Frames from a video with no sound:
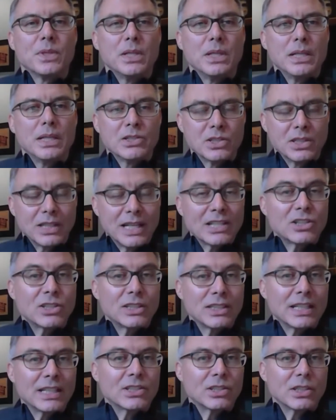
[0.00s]
is less
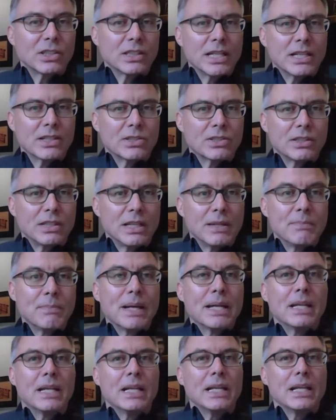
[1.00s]
and less and less.
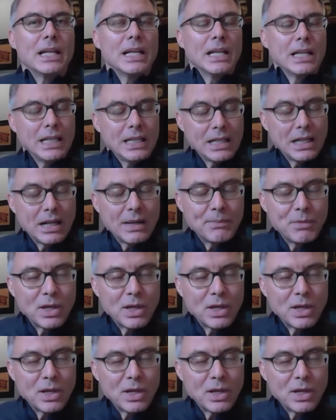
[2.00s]
I'm